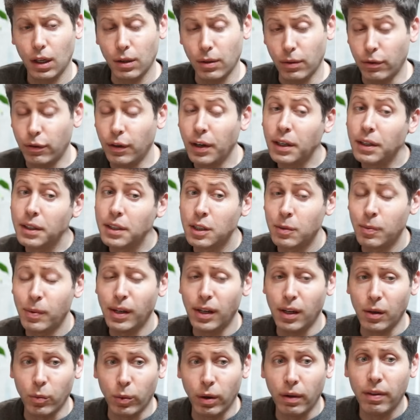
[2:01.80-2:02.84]
I mean, frankly
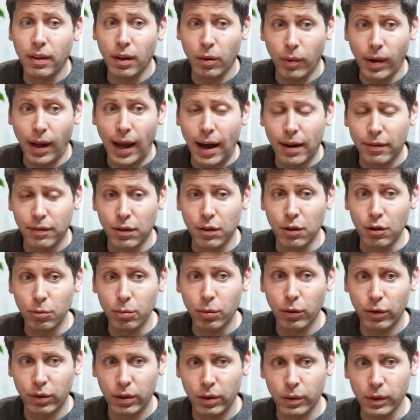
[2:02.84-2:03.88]
speaking, one thing we have to do
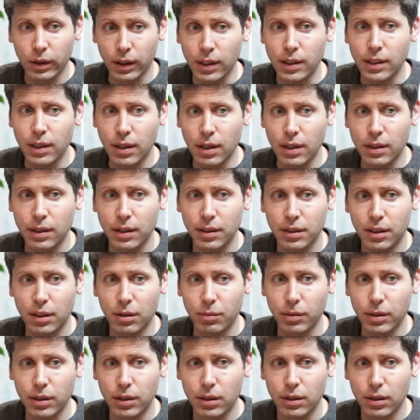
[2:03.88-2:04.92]
before releasing the
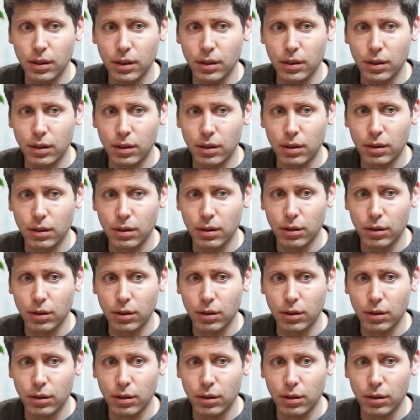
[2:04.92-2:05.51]
system is